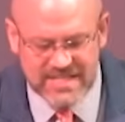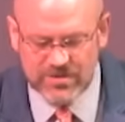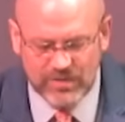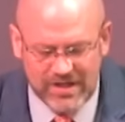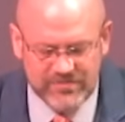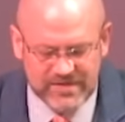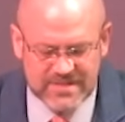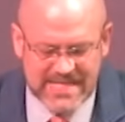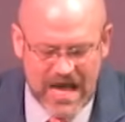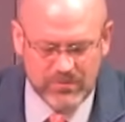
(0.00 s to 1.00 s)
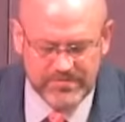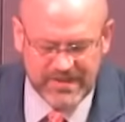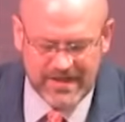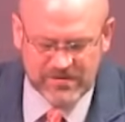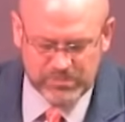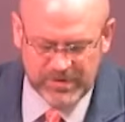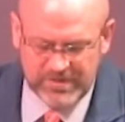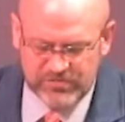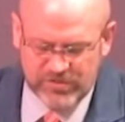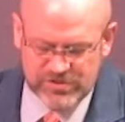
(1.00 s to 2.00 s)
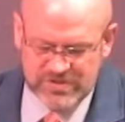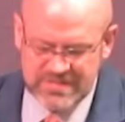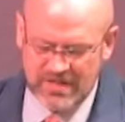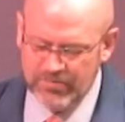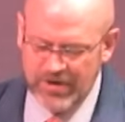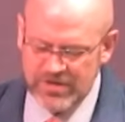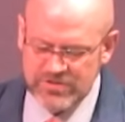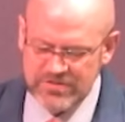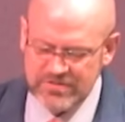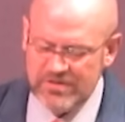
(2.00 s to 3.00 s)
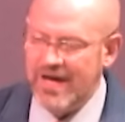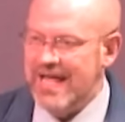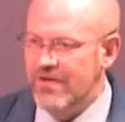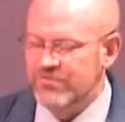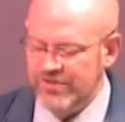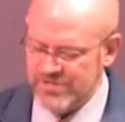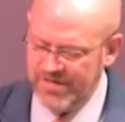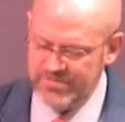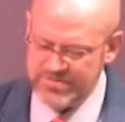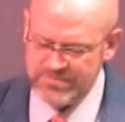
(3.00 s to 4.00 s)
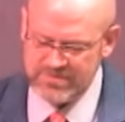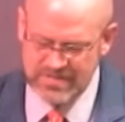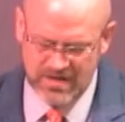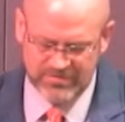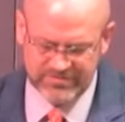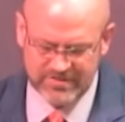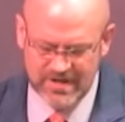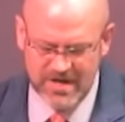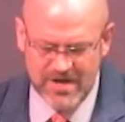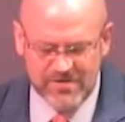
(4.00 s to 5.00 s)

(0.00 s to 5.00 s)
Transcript: as irrelevant as that would be, as primitive Christian celebrations did not have such items themselves.